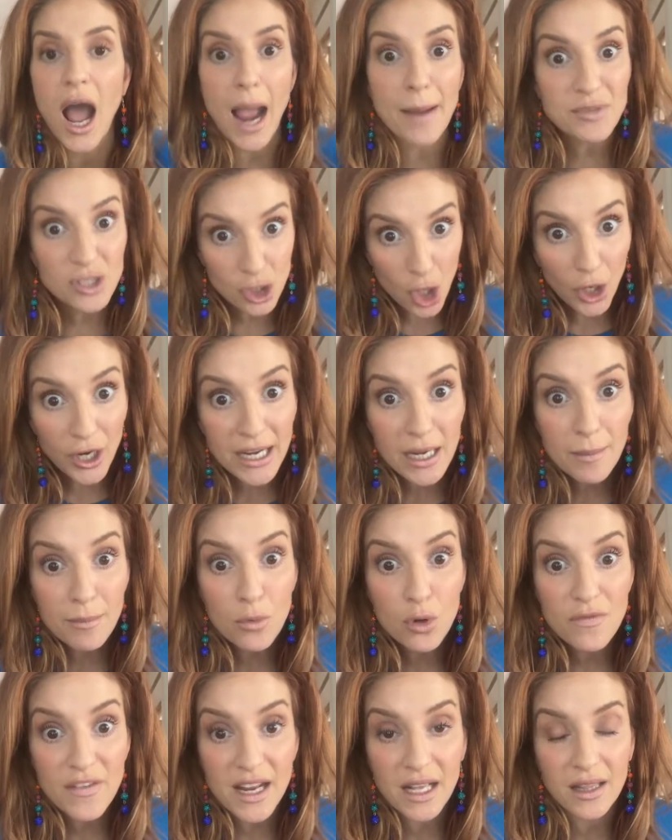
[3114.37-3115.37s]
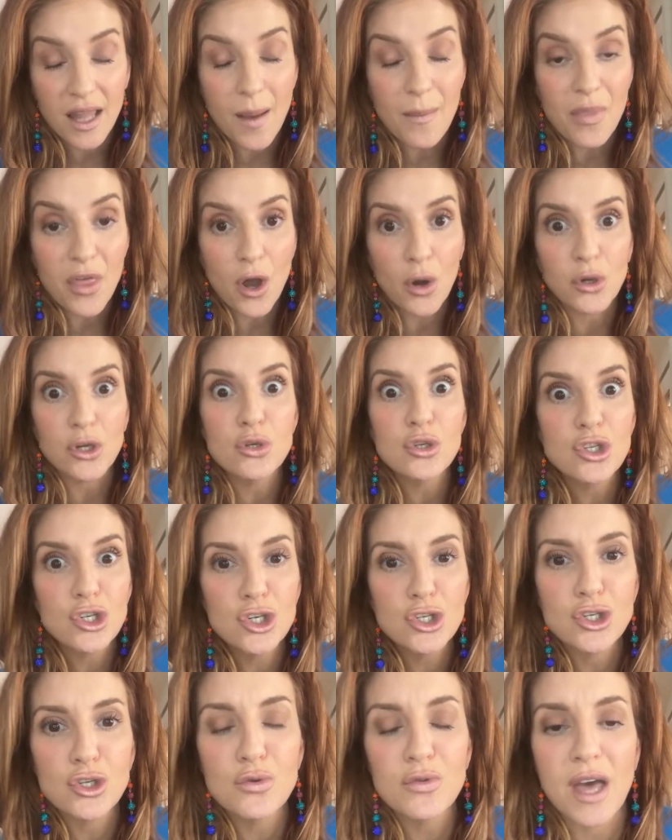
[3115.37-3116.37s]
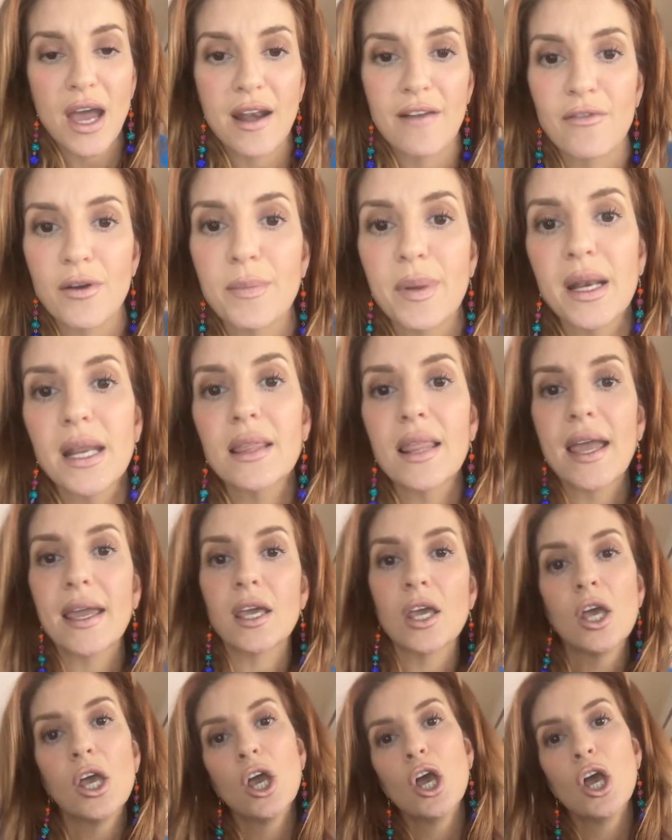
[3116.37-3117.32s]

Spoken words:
I'm starting a movie club though. You should do that, everybody. Like